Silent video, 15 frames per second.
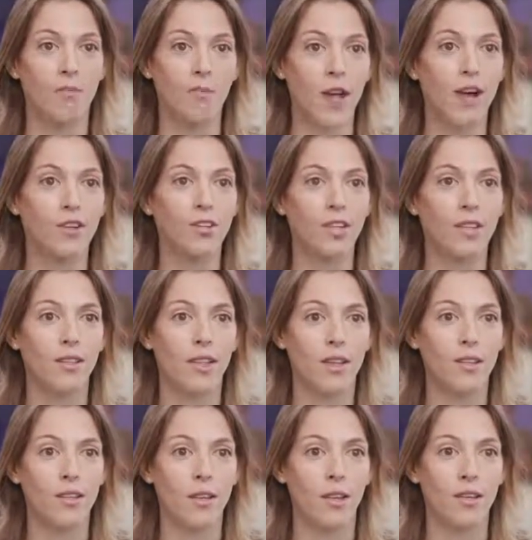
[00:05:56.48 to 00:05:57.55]
Blockchain
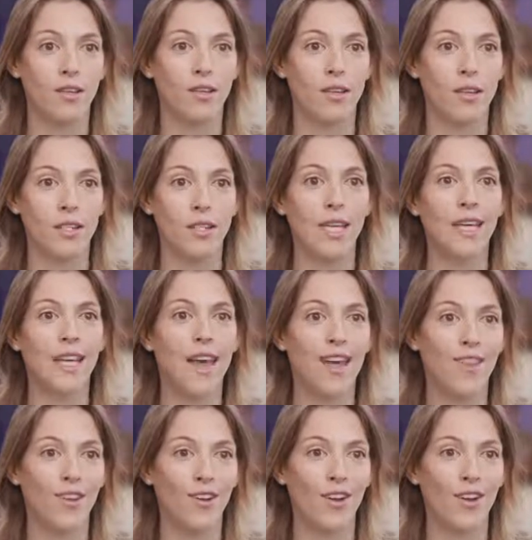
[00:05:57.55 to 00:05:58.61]
lets us
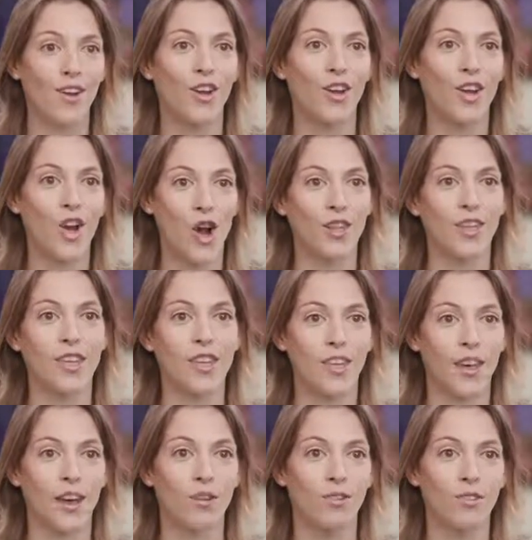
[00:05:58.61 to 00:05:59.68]
together guard the
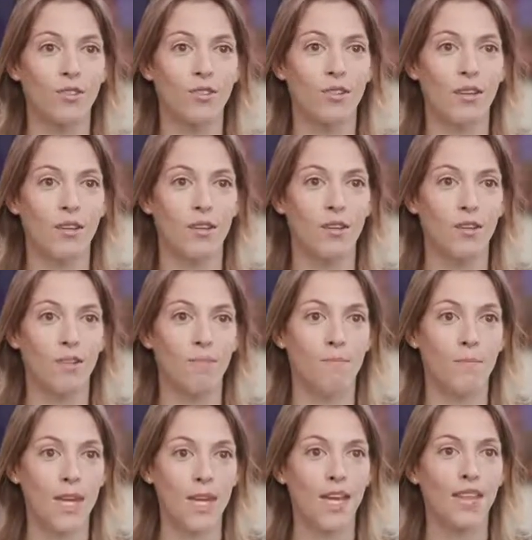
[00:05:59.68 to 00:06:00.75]
accounts,
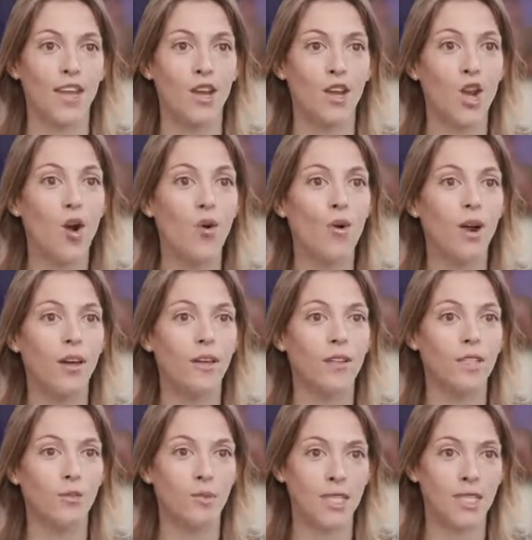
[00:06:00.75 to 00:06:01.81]
meaning that no one
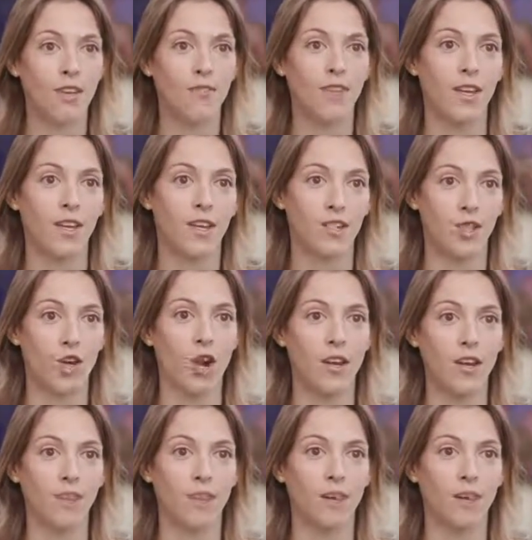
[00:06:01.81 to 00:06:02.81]
specific is guarding